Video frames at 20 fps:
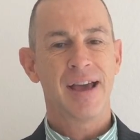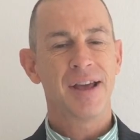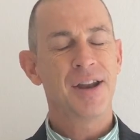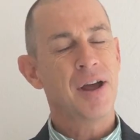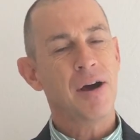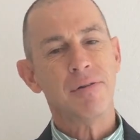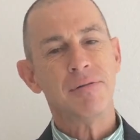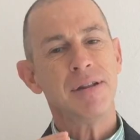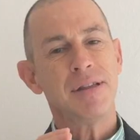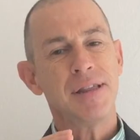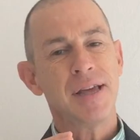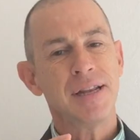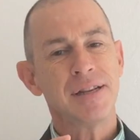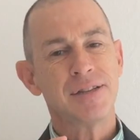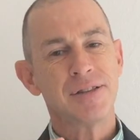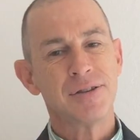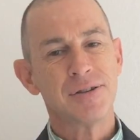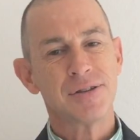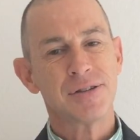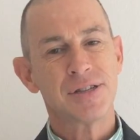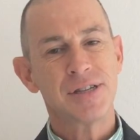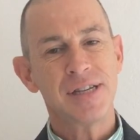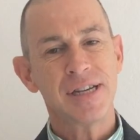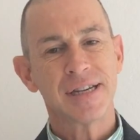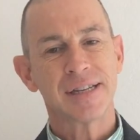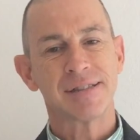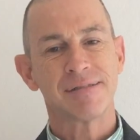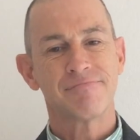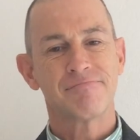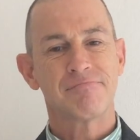and only then to see
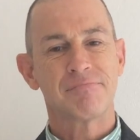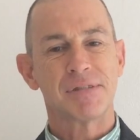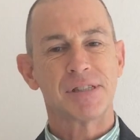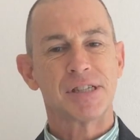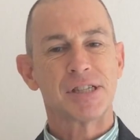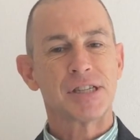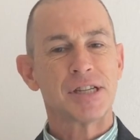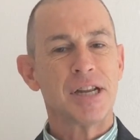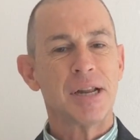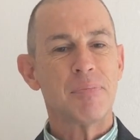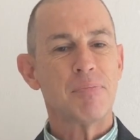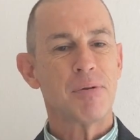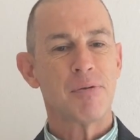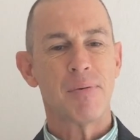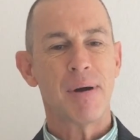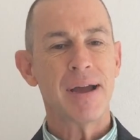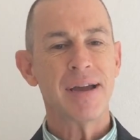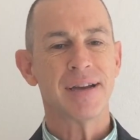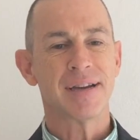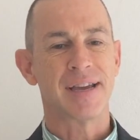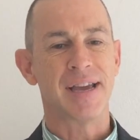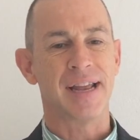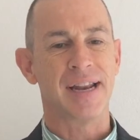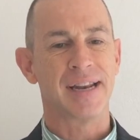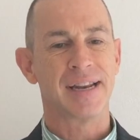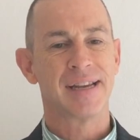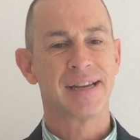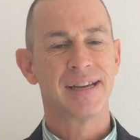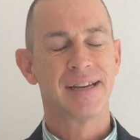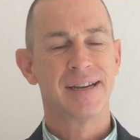it slip away
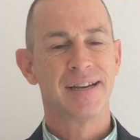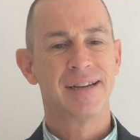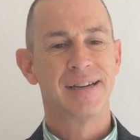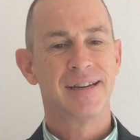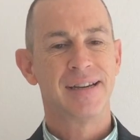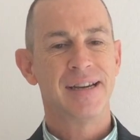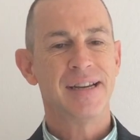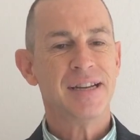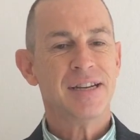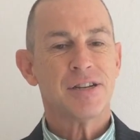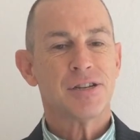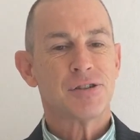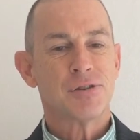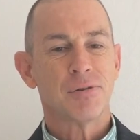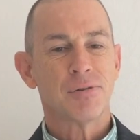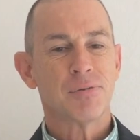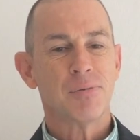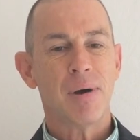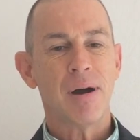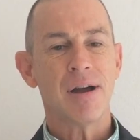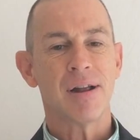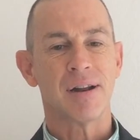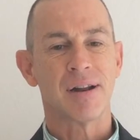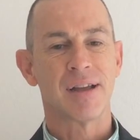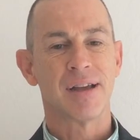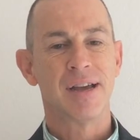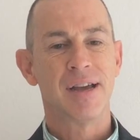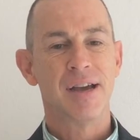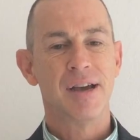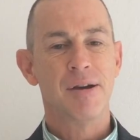again in a short
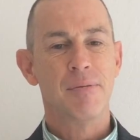while,